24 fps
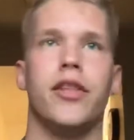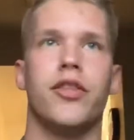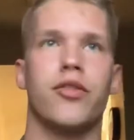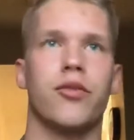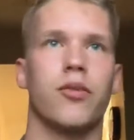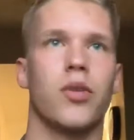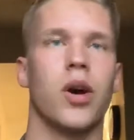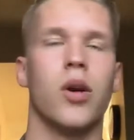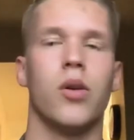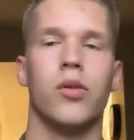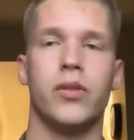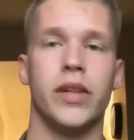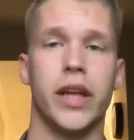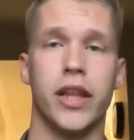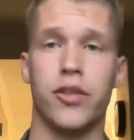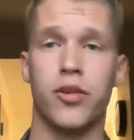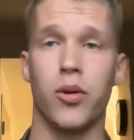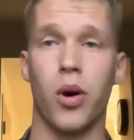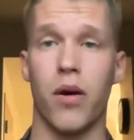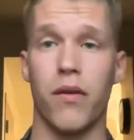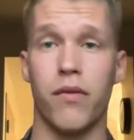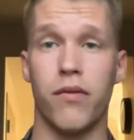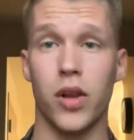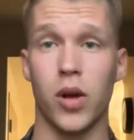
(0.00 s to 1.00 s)
throw a
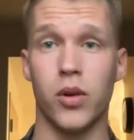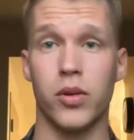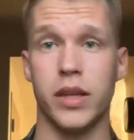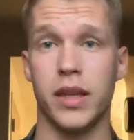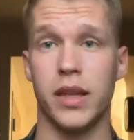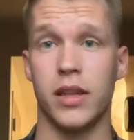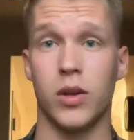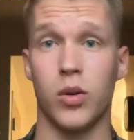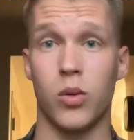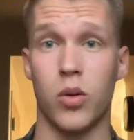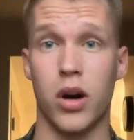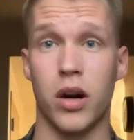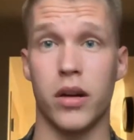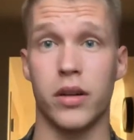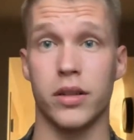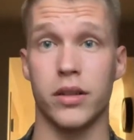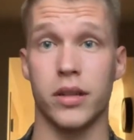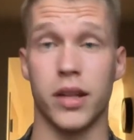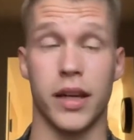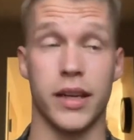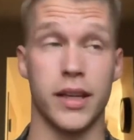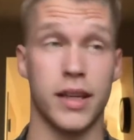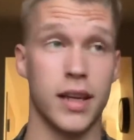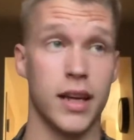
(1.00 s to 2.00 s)
floaty in the water and
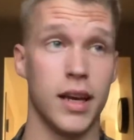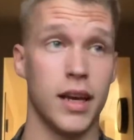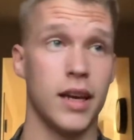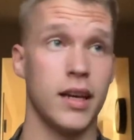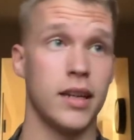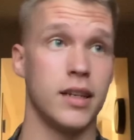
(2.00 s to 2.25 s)
like,